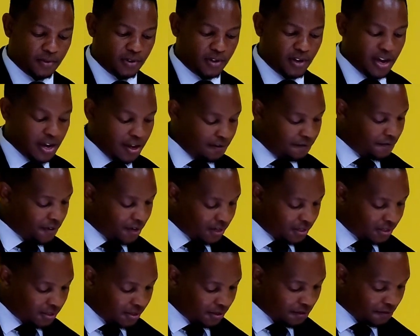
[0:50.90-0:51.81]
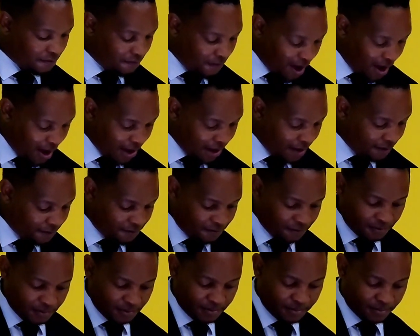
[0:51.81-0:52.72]
In verse 5,
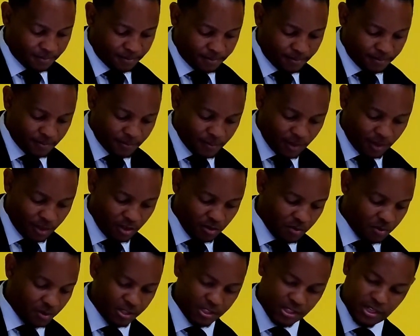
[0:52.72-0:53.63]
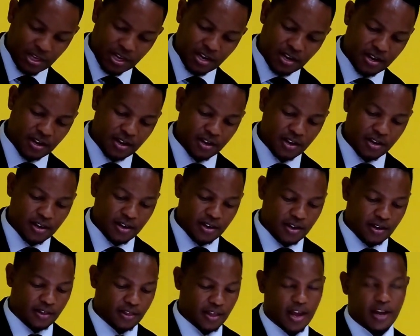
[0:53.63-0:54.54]
you will see
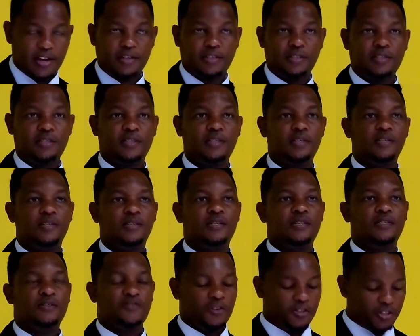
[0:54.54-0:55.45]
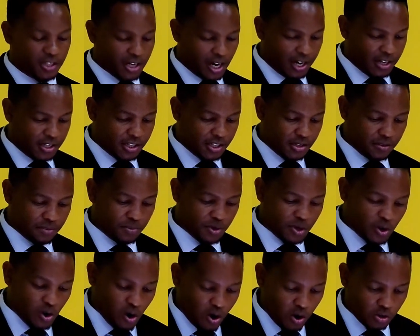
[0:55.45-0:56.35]
that conjunction
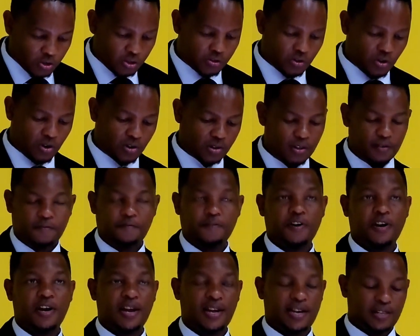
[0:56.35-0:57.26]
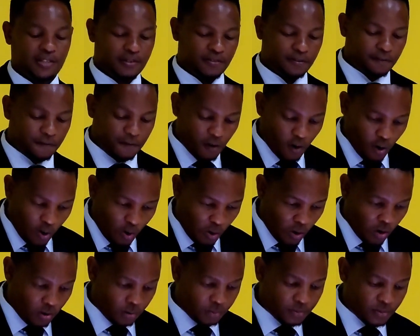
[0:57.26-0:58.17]
because or the phrase
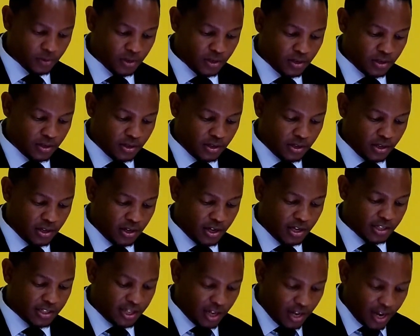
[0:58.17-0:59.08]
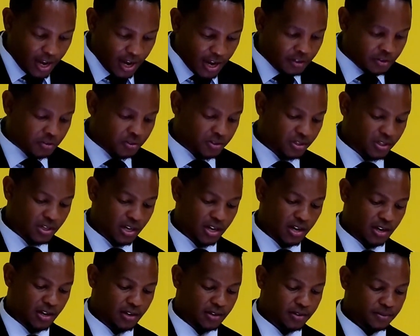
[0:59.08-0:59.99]
for is clear to
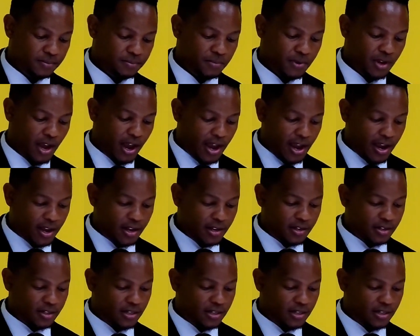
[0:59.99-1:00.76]
see and